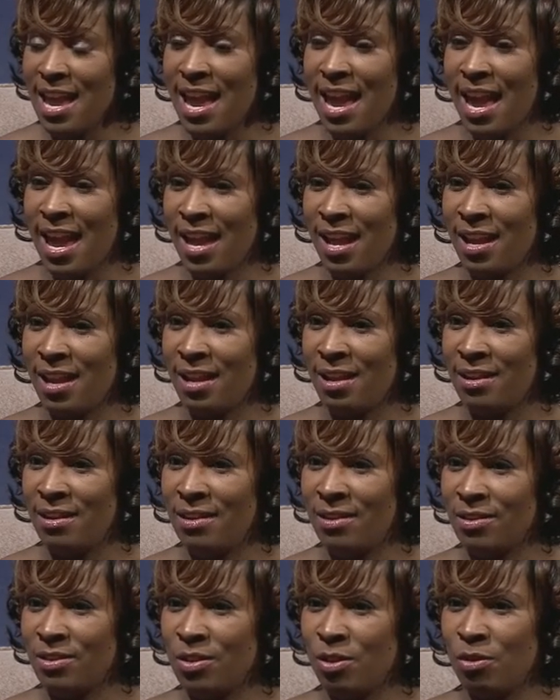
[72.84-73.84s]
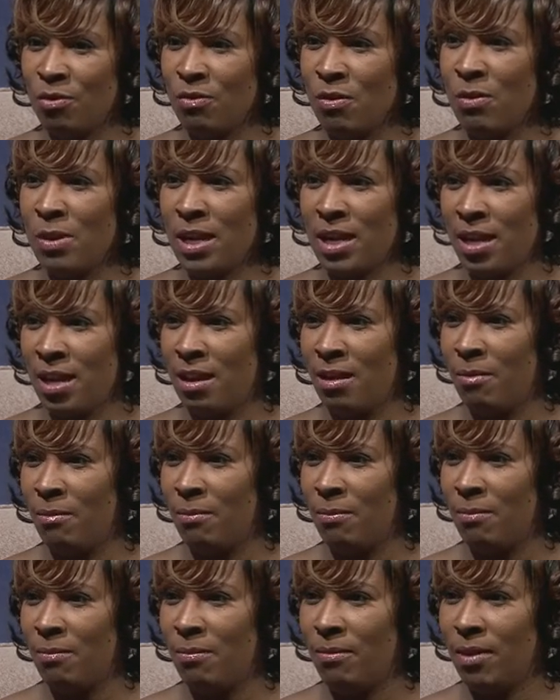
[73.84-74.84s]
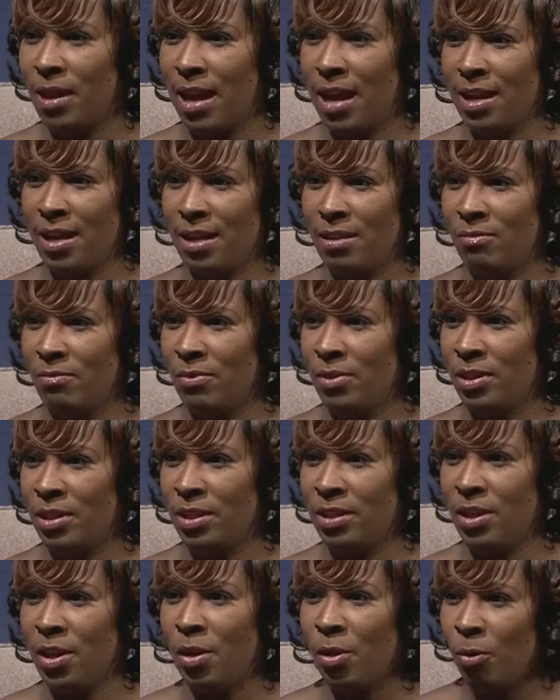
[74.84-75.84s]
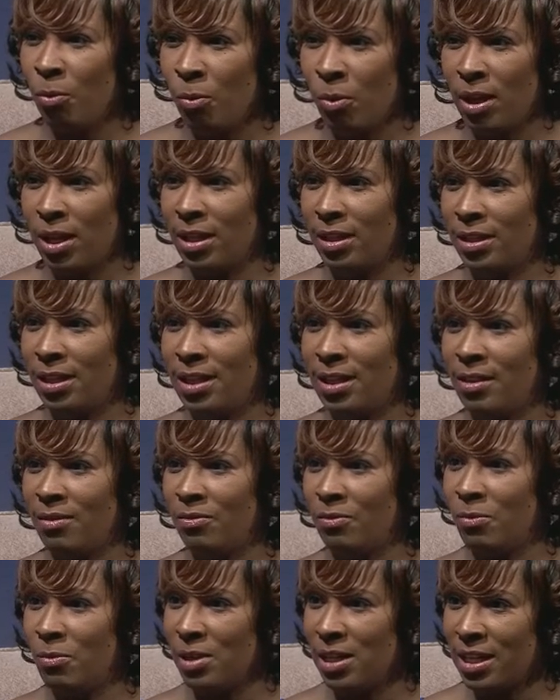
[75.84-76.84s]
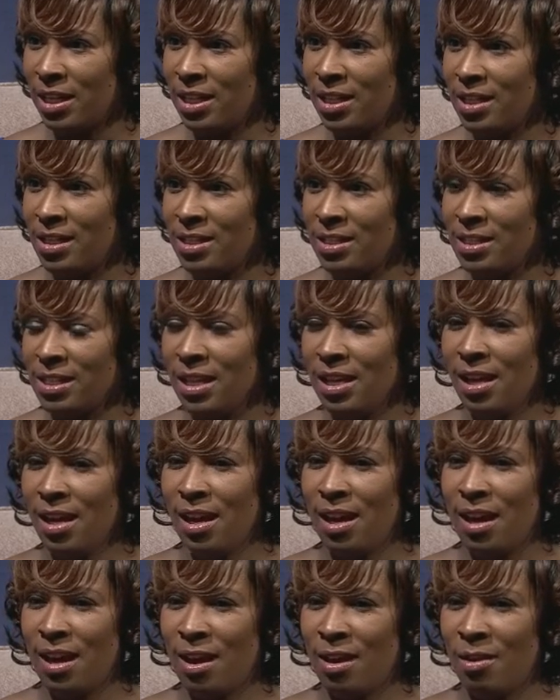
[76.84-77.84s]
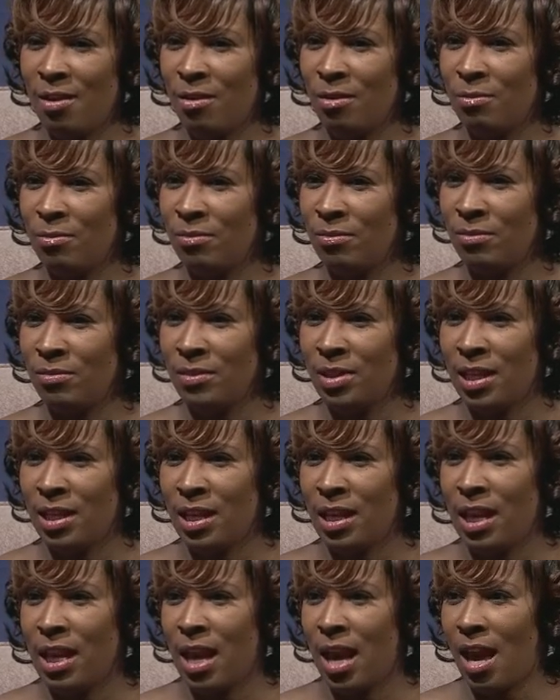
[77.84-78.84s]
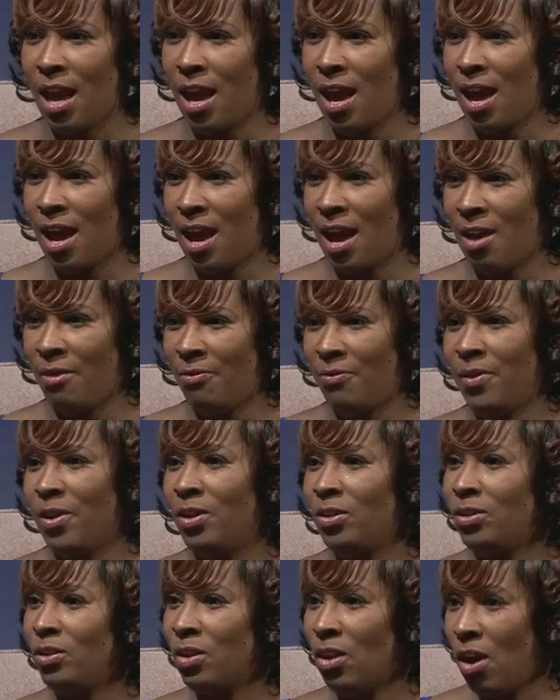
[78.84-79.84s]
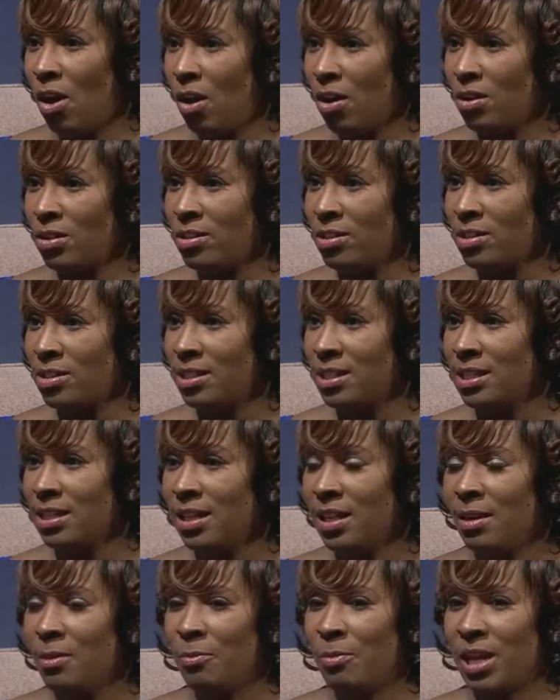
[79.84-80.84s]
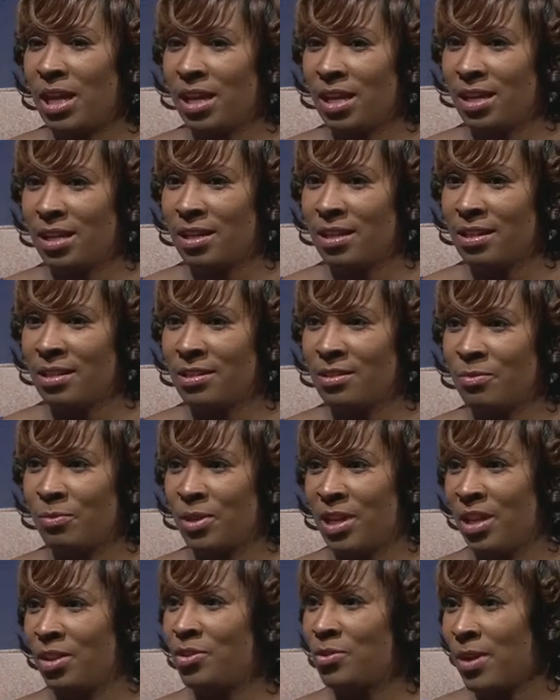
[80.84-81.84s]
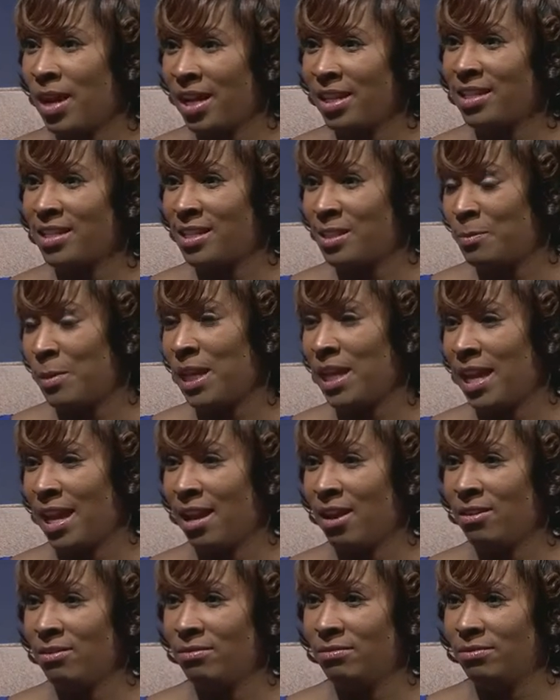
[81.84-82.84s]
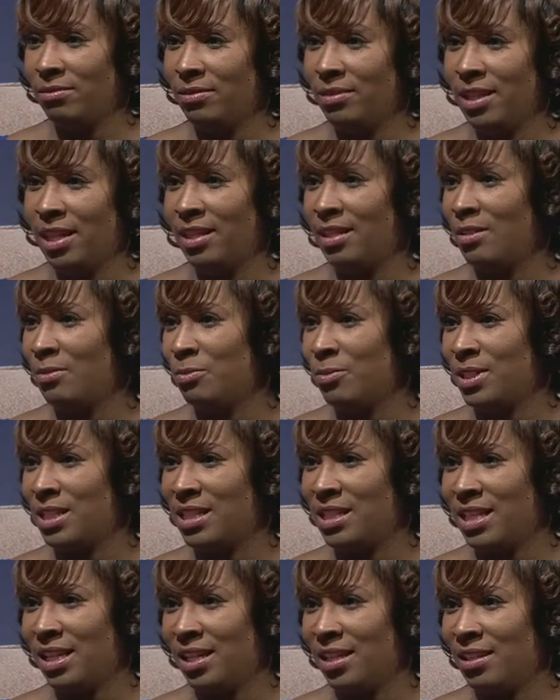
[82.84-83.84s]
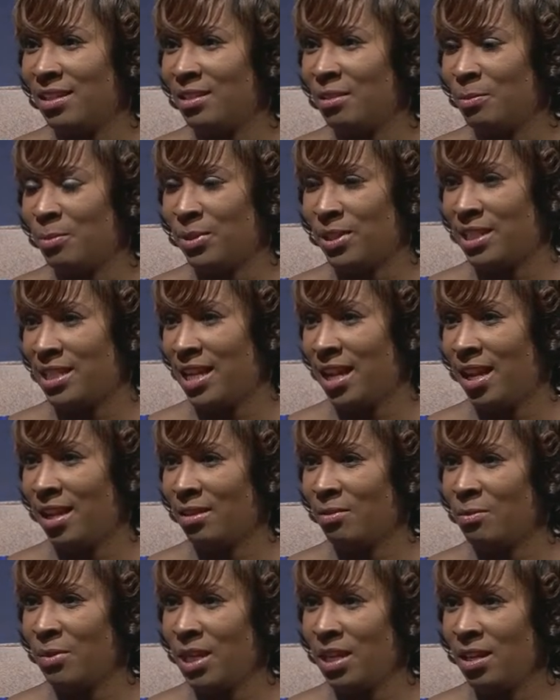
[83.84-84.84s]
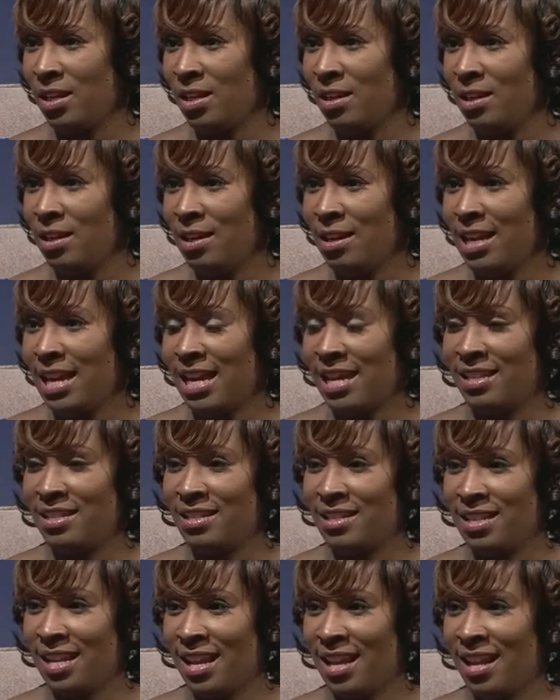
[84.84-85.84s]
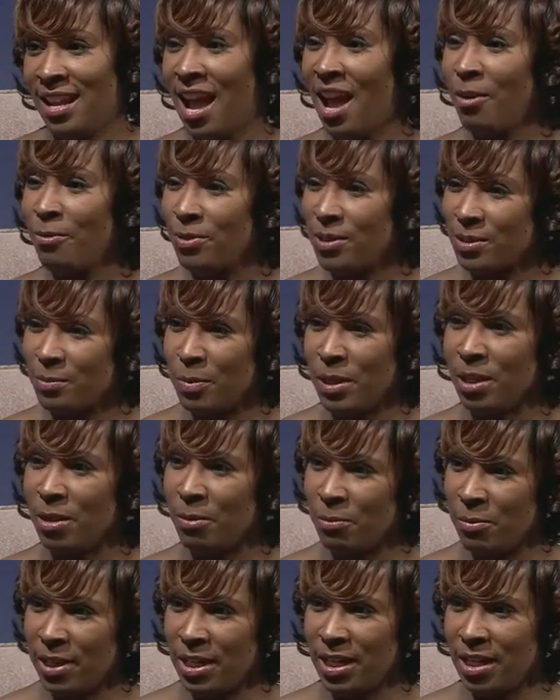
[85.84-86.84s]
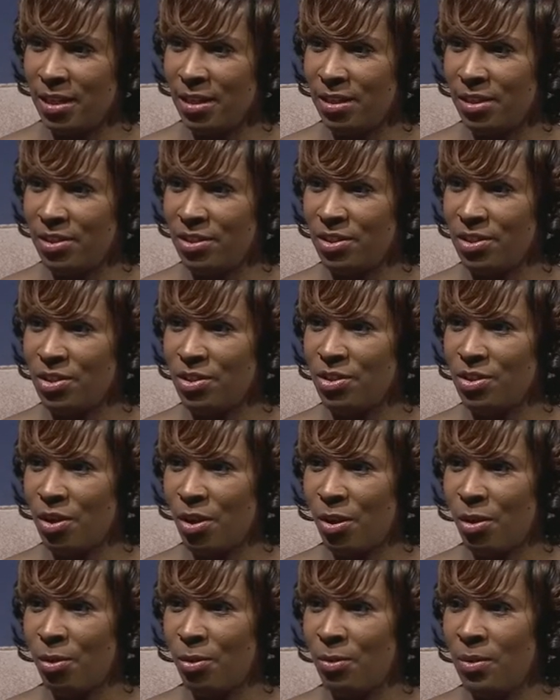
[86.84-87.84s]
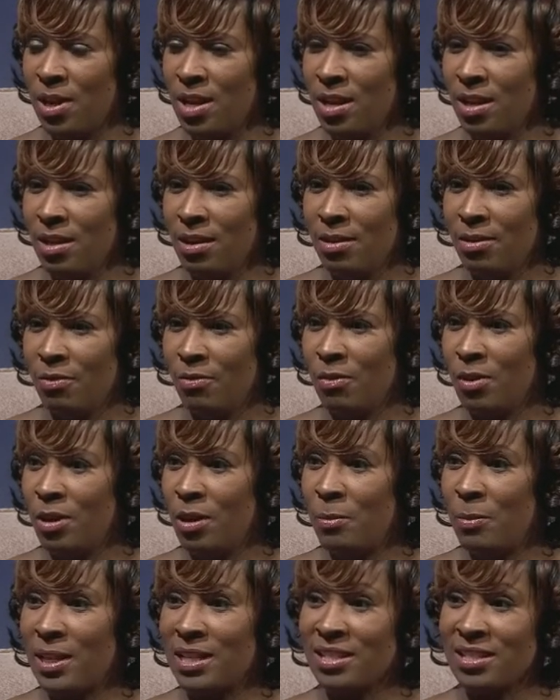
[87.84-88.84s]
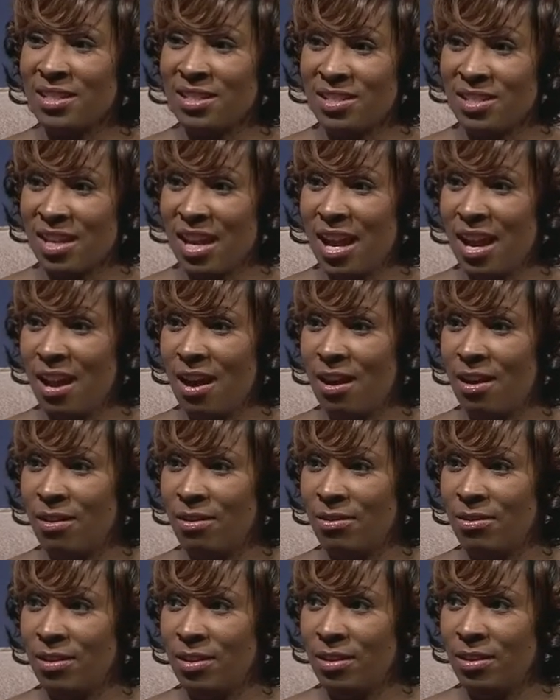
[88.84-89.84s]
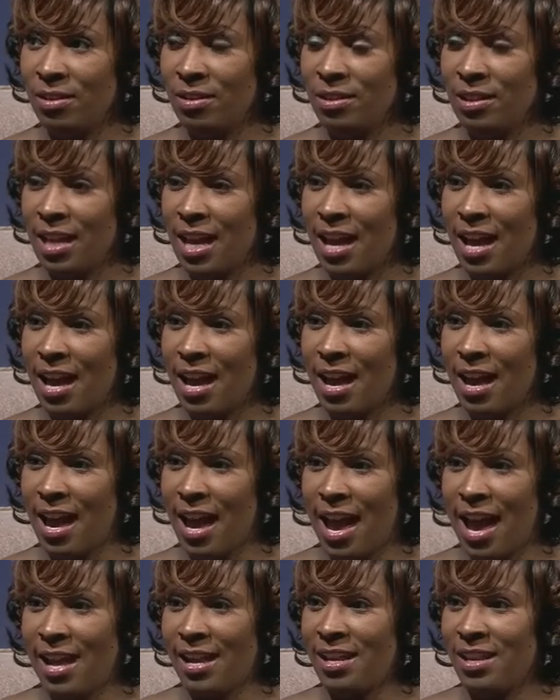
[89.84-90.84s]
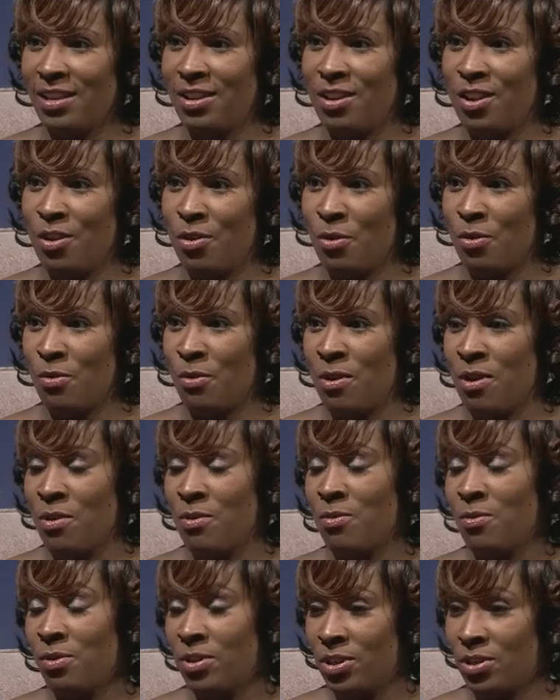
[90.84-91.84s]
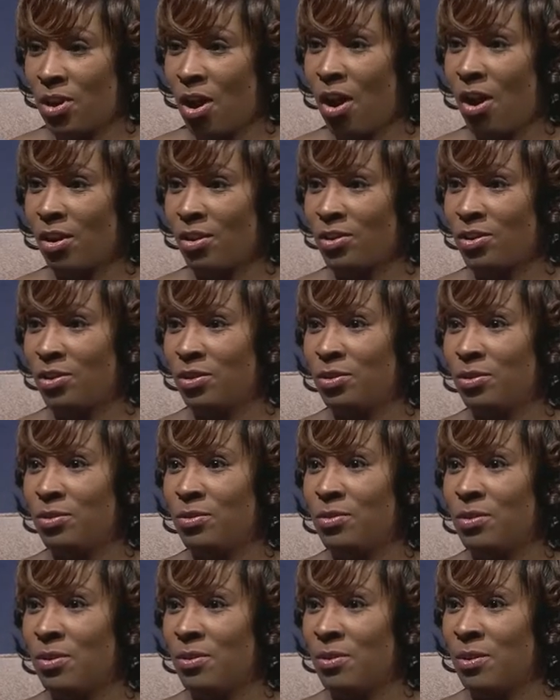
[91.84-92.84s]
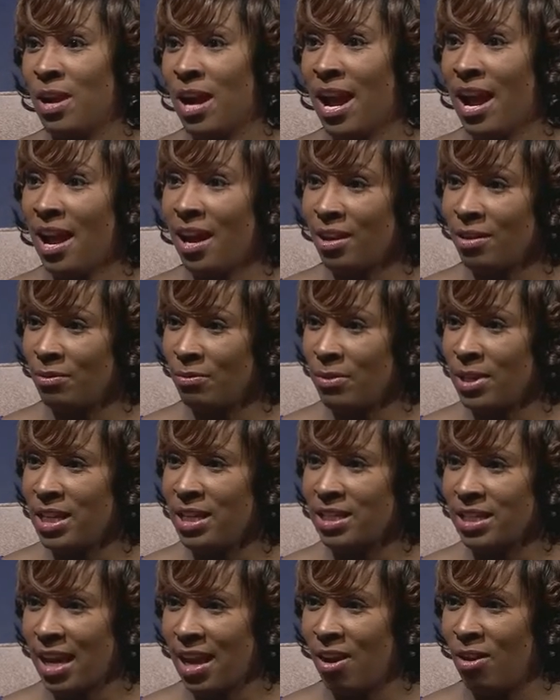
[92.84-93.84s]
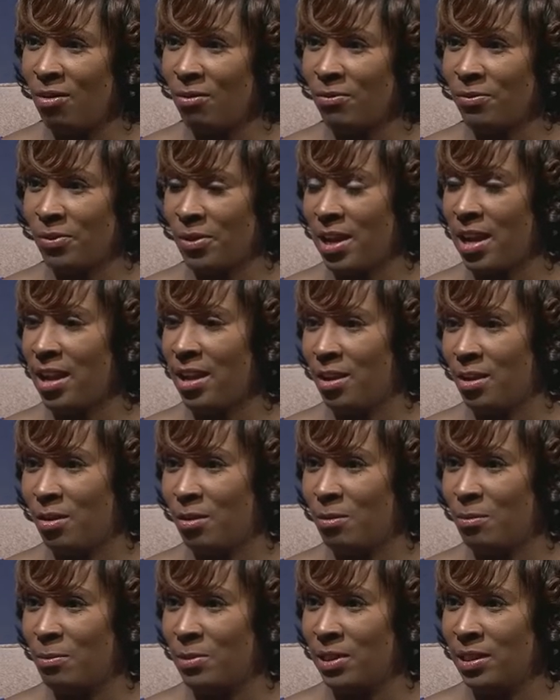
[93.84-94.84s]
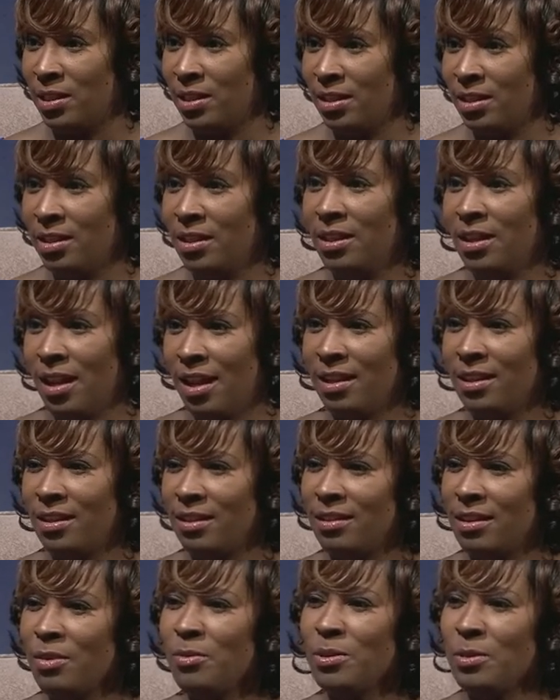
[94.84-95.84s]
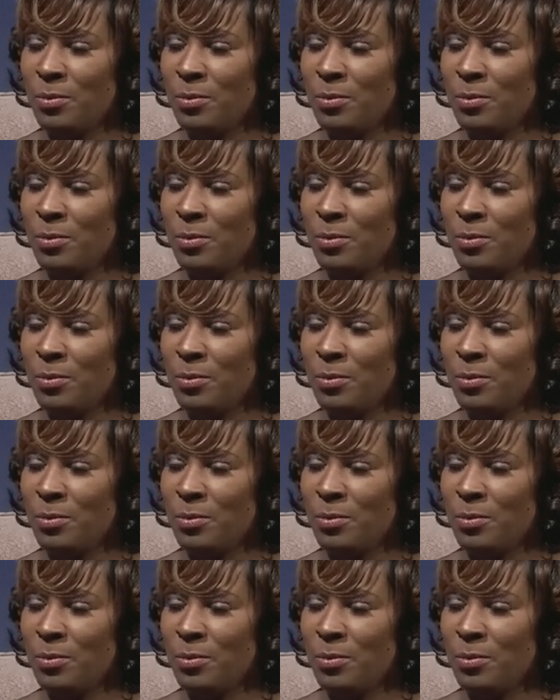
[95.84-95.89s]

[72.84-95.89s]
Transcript: And so growing up, I didn't really know what love was. I felt lost because when I tried to speak out, nothing was done to protect me. Instead, I was being punished. So growing up as a child, I didn't know who to talk to or how to reach out for help. Mm-hmm. And it was